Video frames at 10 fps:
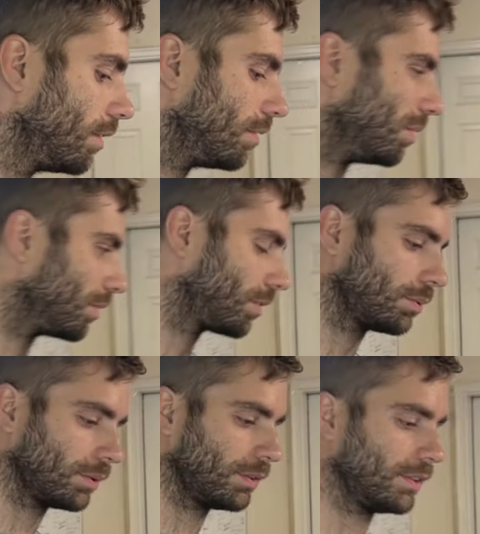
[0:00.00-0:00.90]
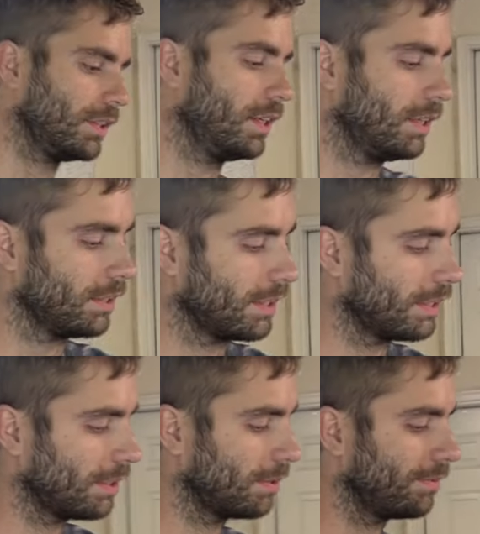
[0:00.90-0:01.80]
Well, sort of. Got
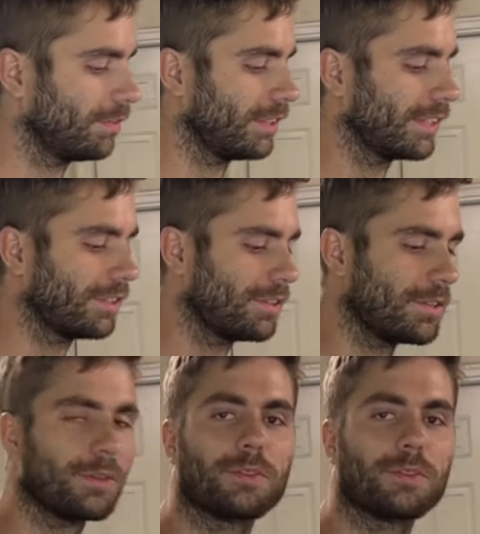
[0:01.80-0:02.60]
some Flex Seal,